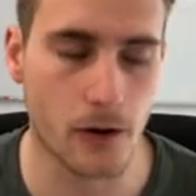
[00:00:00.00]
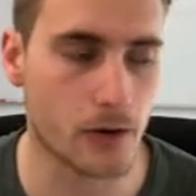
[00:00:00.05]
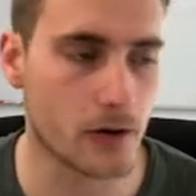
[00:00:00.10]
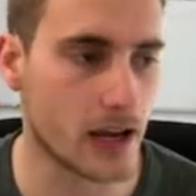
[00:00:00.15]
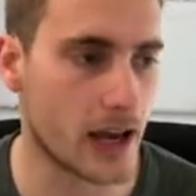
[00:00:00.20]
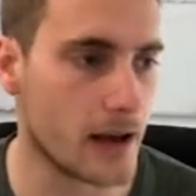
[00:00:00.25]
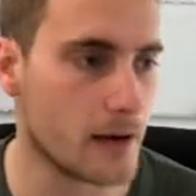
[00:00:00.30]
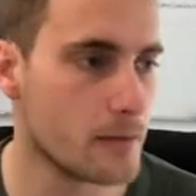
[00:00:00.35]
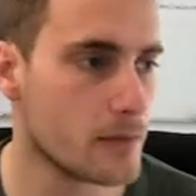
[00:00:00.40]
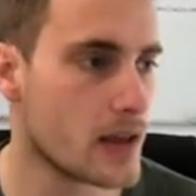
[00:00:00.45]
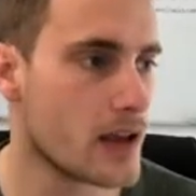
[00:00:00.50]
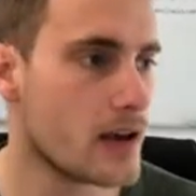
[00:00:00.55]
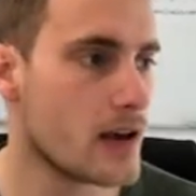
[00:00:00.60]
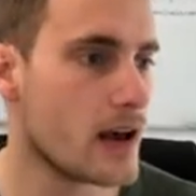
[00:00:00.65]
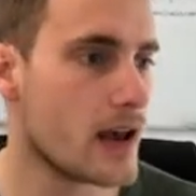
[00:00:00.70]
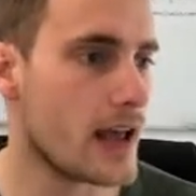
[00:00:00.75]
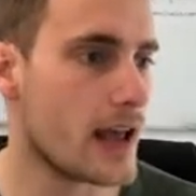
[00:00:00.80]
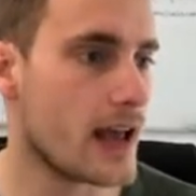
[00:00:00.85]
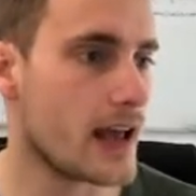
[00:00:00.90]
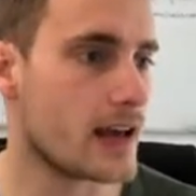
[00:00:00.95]
Okay,
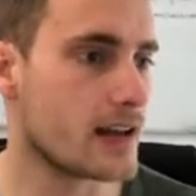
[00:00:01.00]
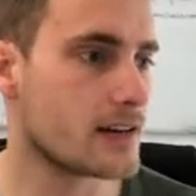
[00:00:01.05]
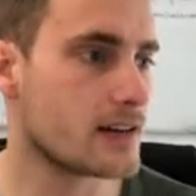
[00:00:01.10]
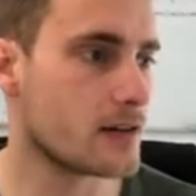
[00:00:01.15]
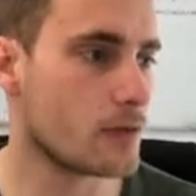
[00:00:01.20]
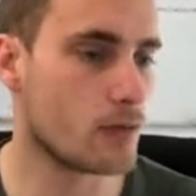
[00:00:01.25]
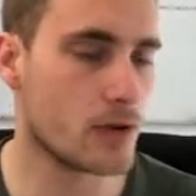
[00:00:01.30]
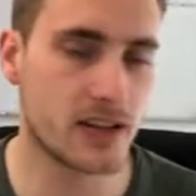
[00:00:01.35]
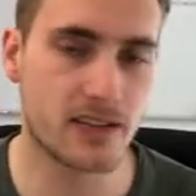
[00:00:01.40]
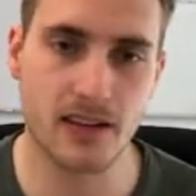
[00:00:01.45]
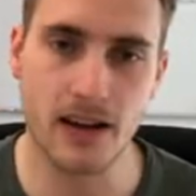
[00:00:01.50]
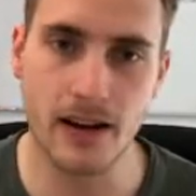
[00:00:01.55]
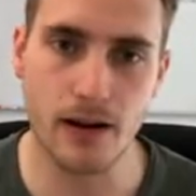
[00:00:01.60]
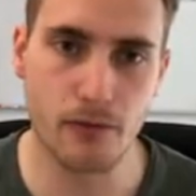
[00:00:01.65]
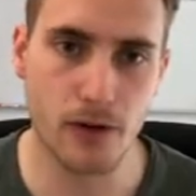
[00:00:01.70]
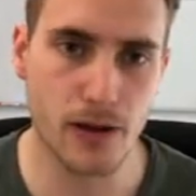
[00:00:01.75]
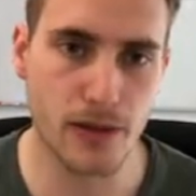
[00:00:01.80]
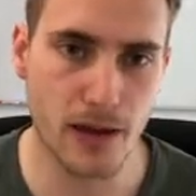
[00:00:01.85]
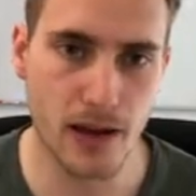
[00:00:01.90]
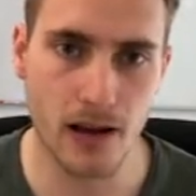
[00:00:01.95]
and we set
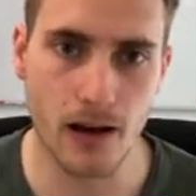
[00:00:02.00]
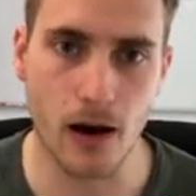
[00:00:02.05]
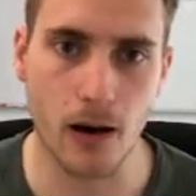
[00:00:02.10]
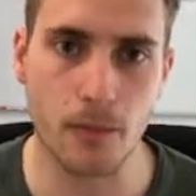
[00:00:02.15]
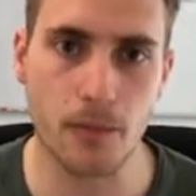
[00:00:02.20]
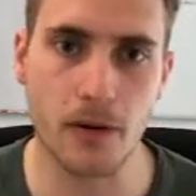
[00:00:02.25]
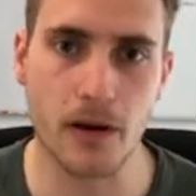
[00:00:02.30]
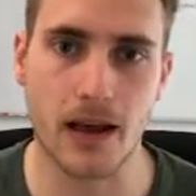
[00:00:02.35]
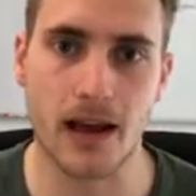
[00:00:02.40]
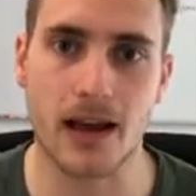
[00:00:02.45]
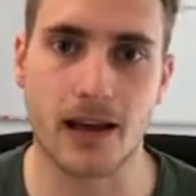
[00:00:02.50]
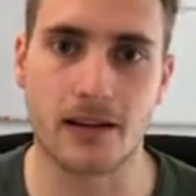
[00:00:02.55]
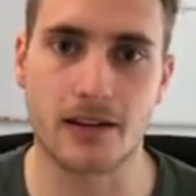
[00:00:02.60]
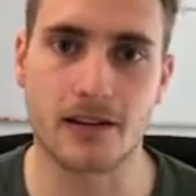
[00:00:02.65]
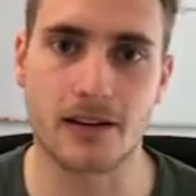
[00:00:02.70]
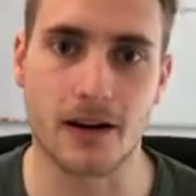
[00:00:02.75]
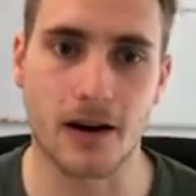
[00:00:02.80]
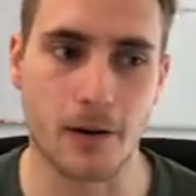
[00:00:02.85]
everything up, and